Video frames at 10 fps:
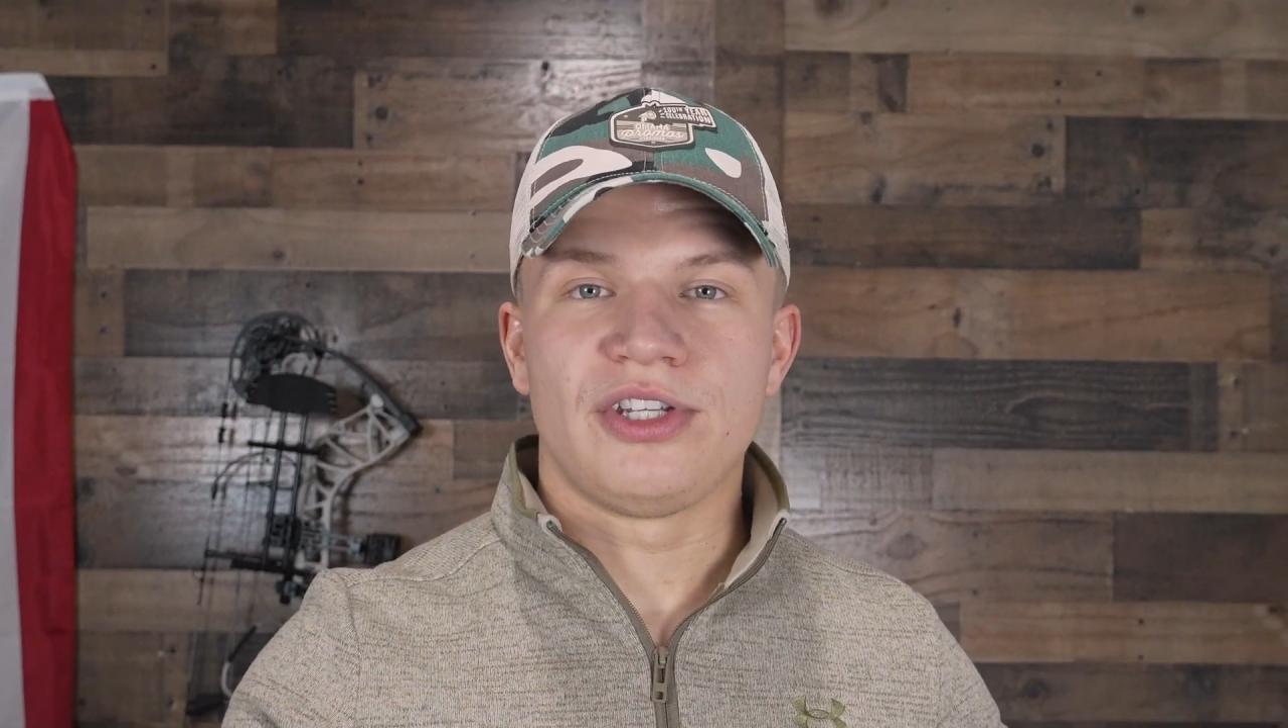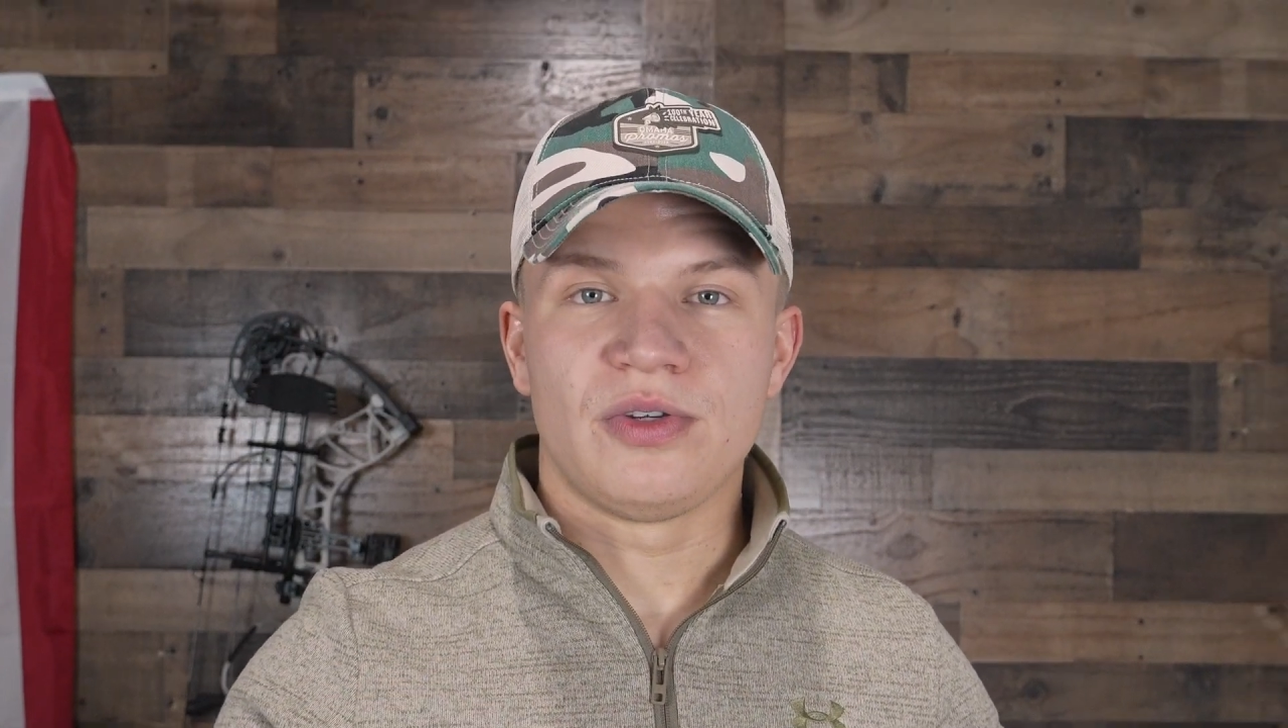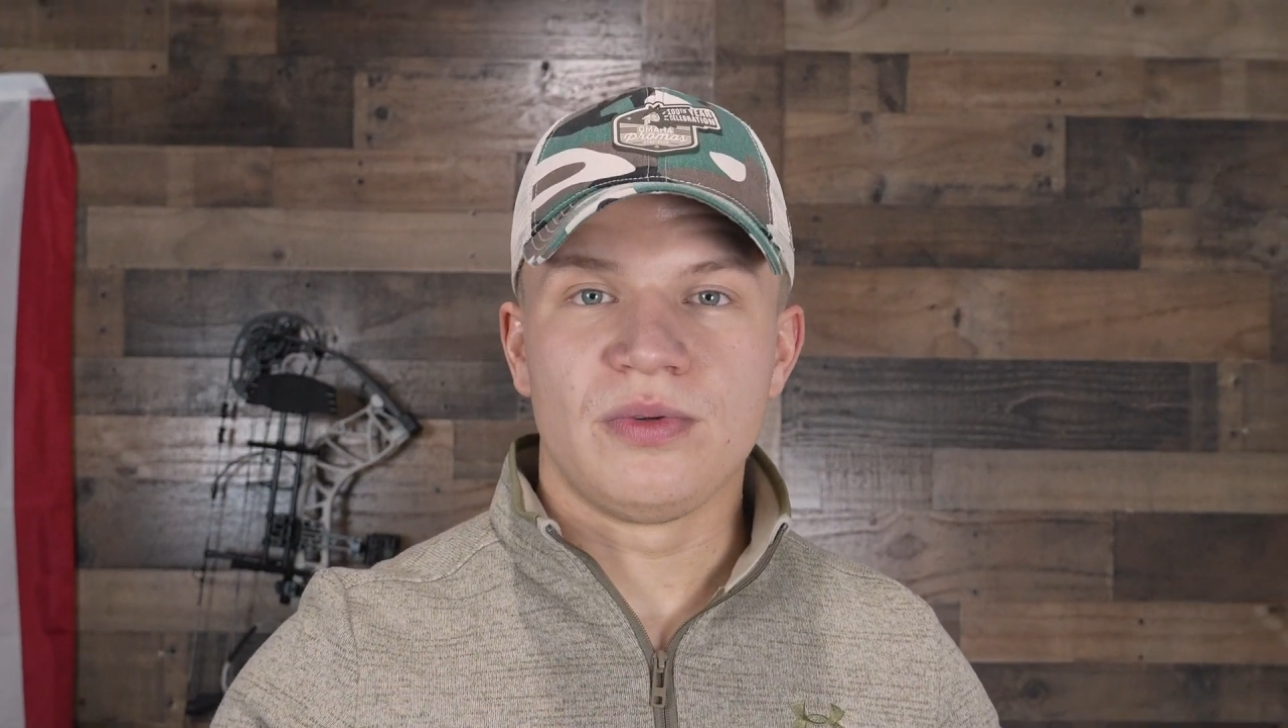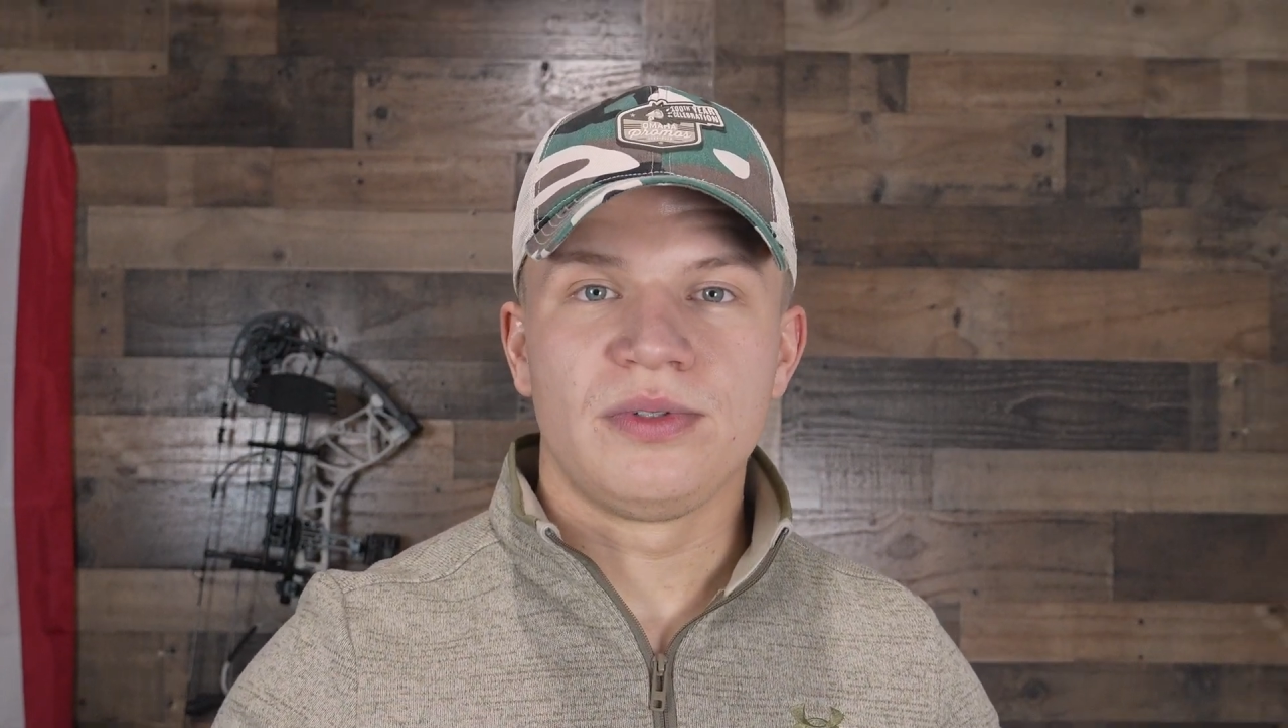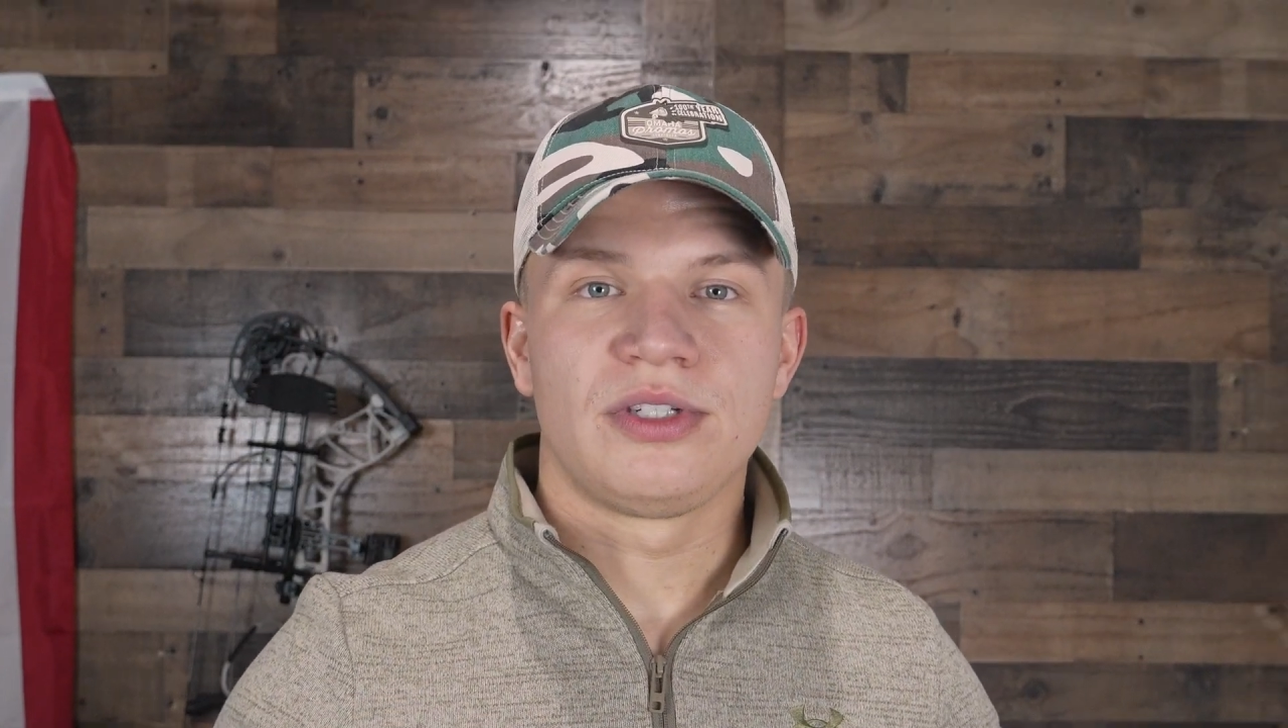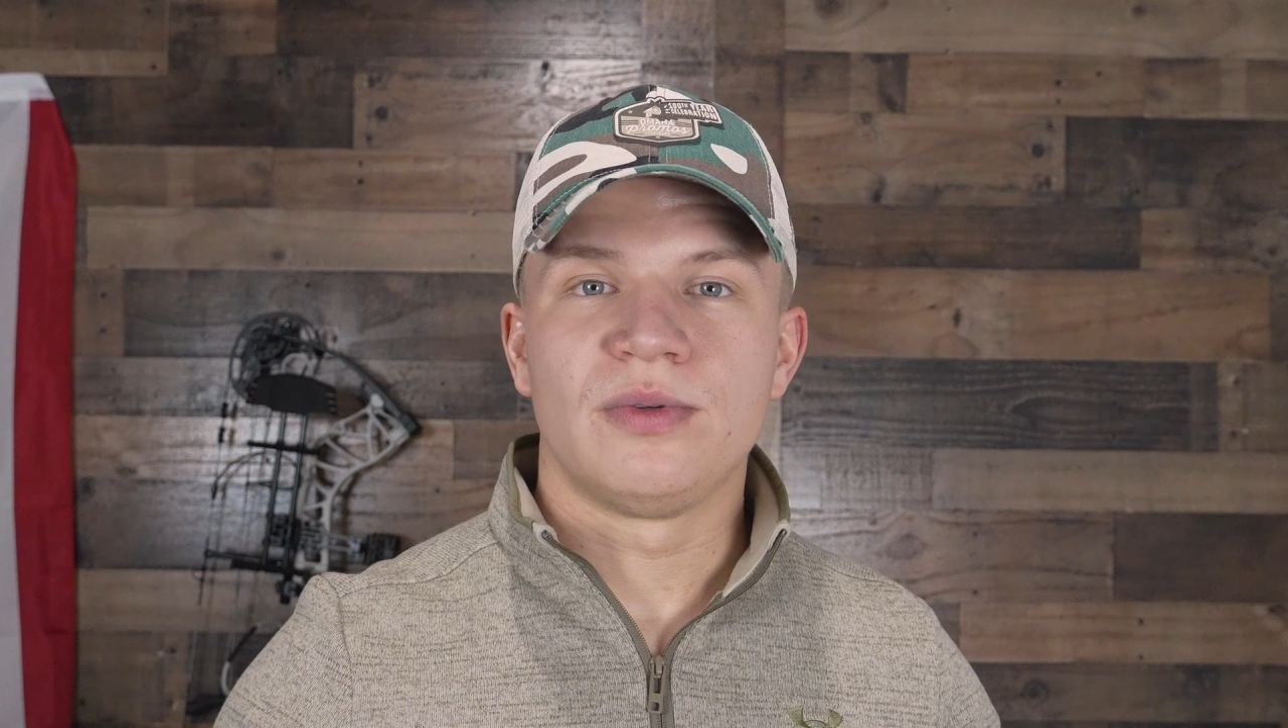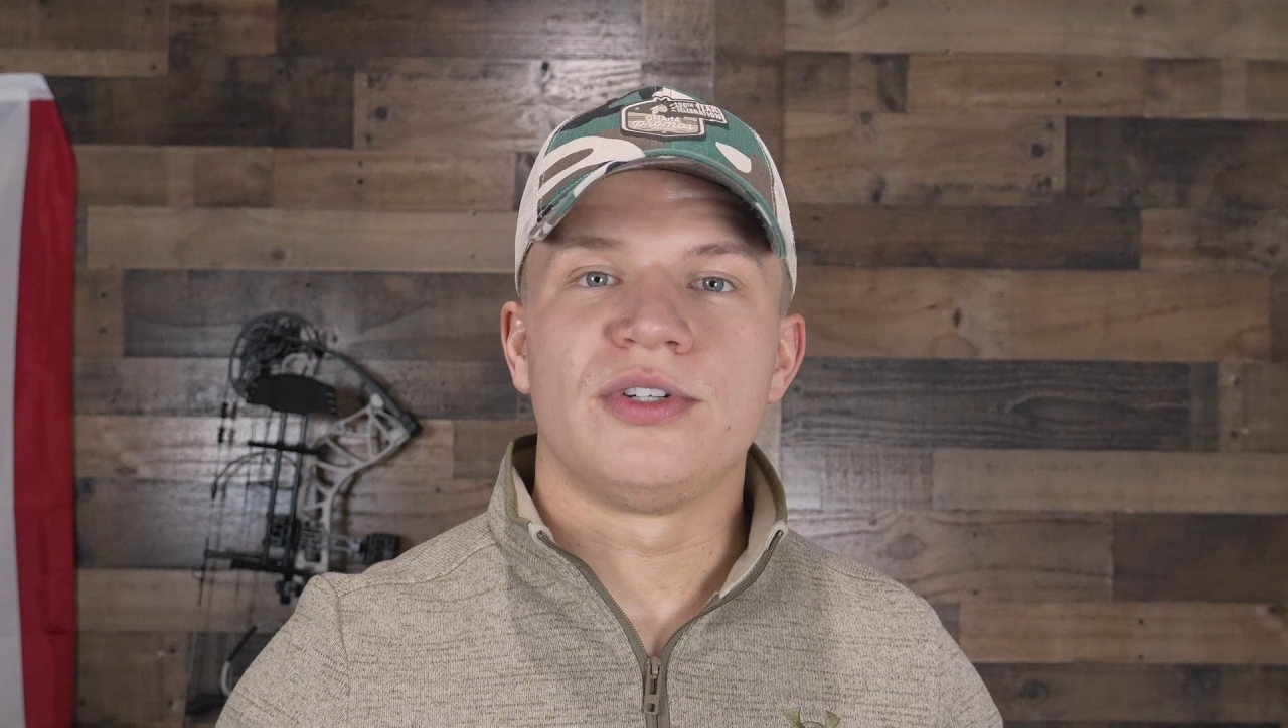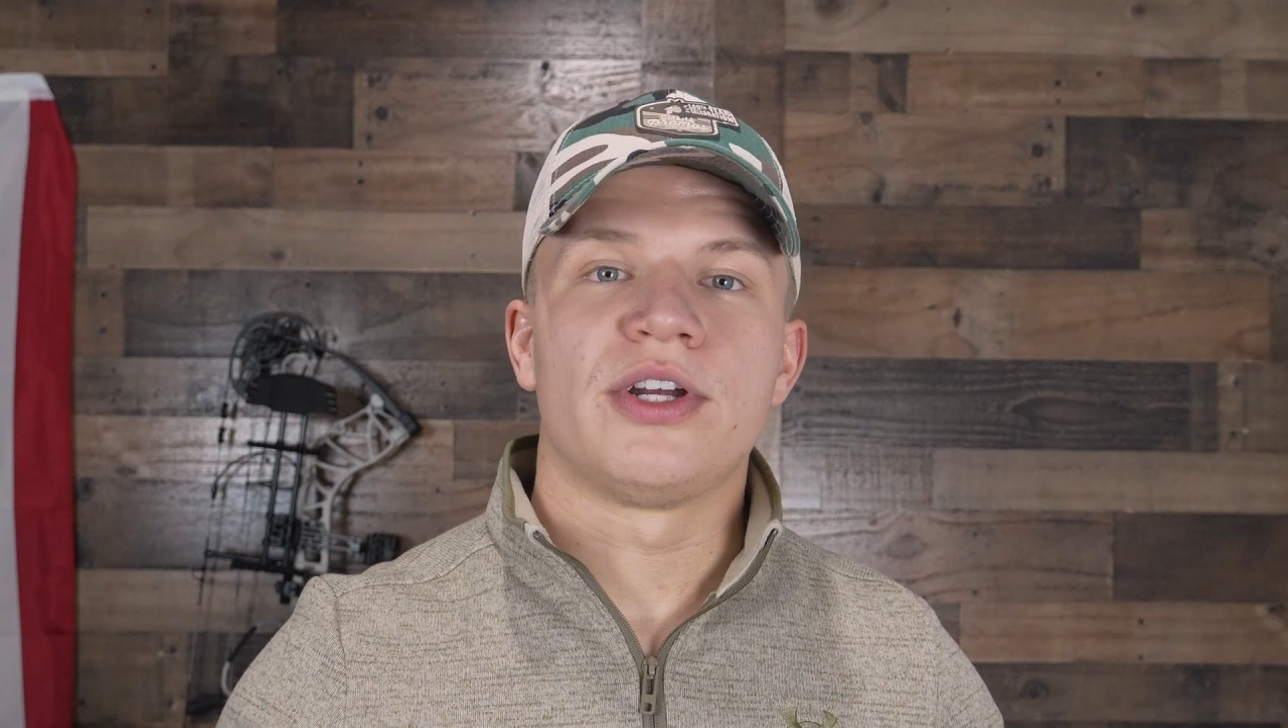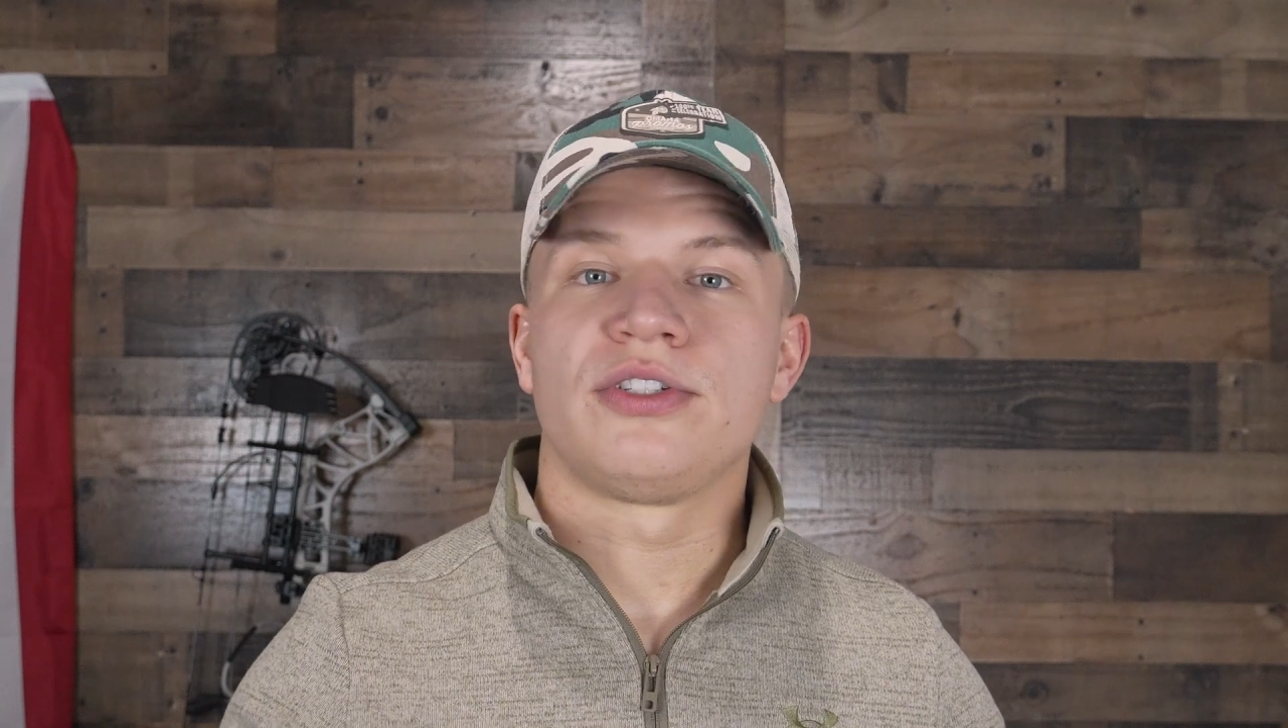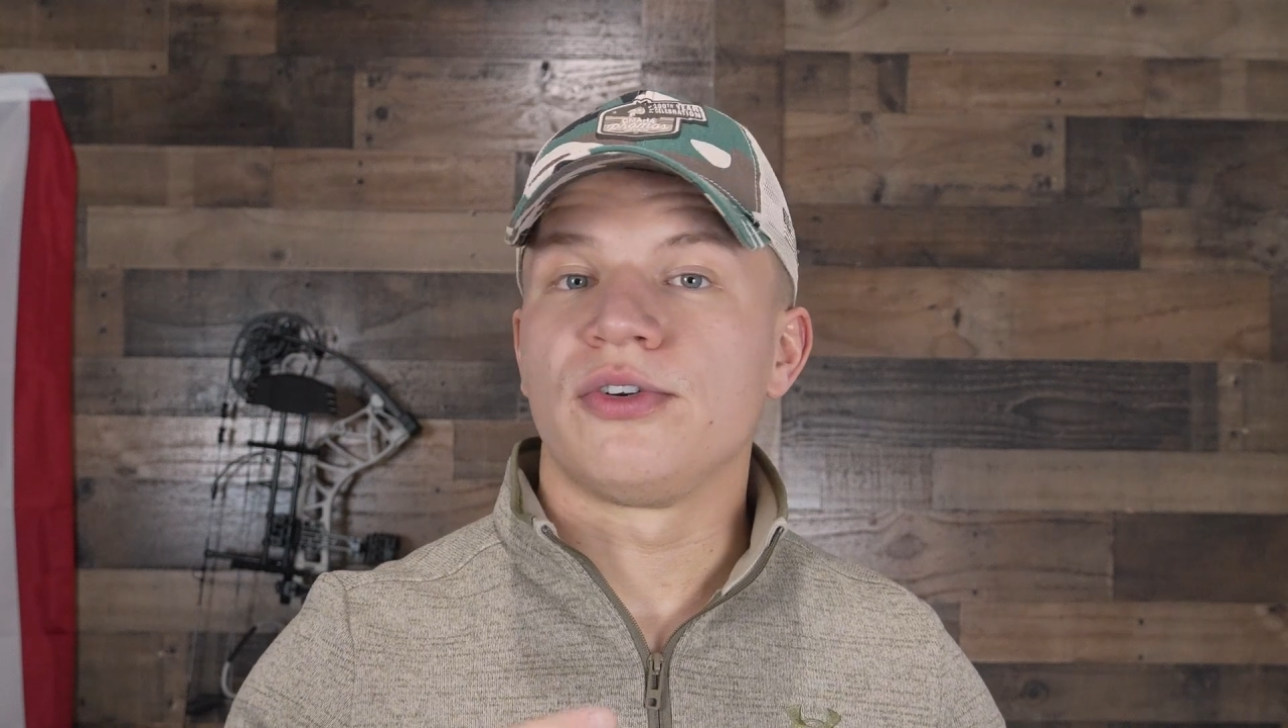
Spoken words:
use to adjust